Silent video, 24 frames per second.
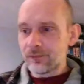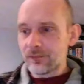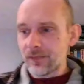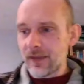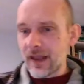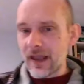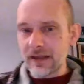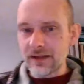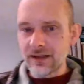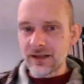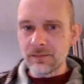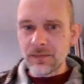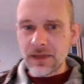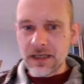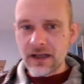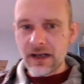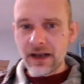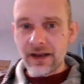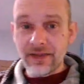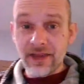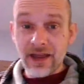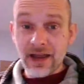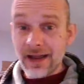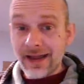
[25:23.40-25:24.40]
it to be
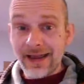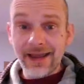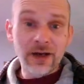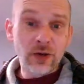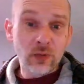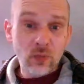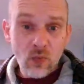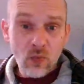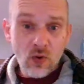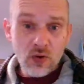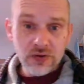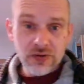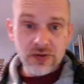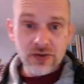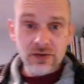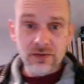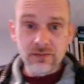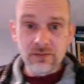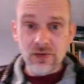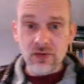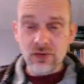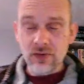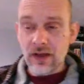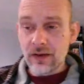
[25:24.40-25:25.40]
like that, and it was,
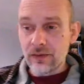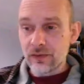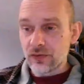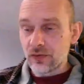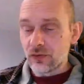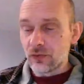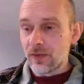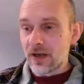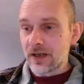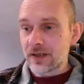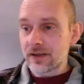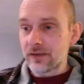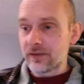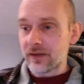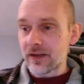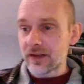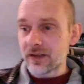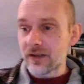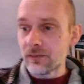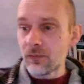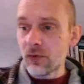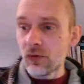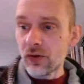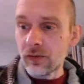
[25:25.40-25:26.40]
so that was no massive
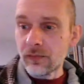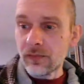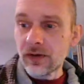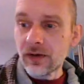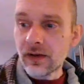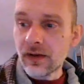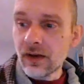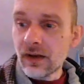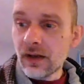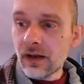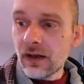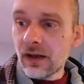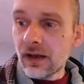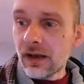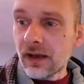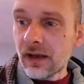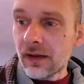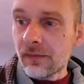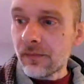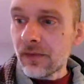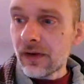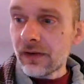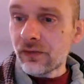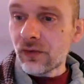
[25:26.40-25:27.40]
disappointment.
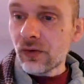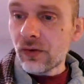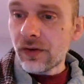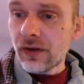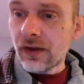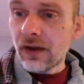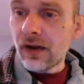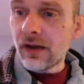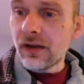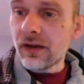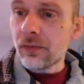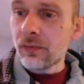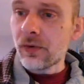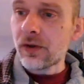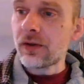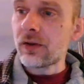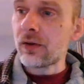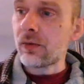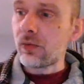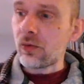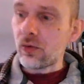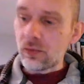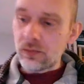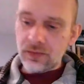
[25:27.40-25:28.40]
I've got the other one
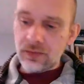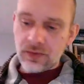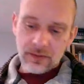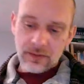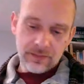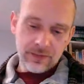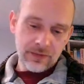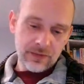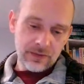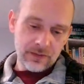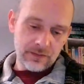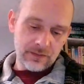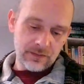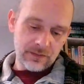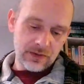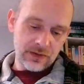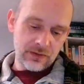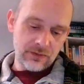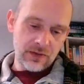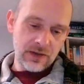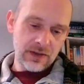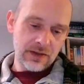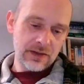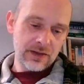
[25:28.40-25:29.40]
that we opened up
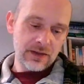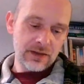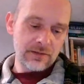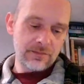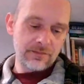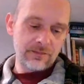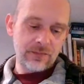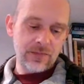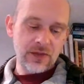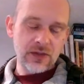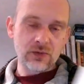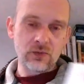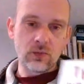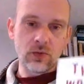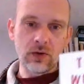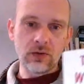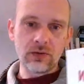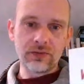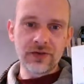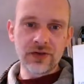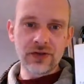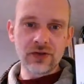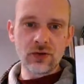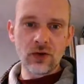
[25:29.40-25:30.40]
to read, This
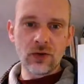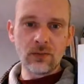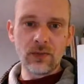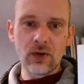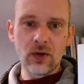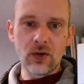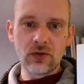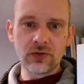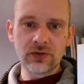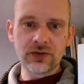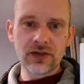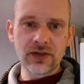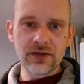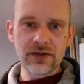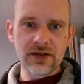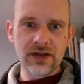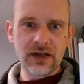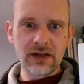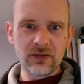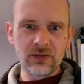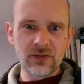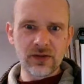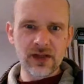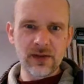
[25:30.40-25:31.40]
World Does Not Belong to Us, and
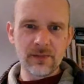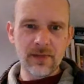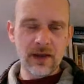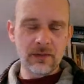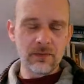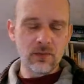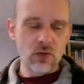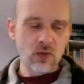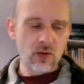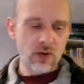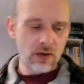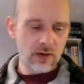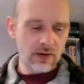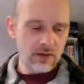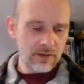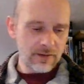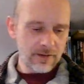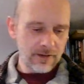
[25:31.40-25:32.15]
it looks a bit more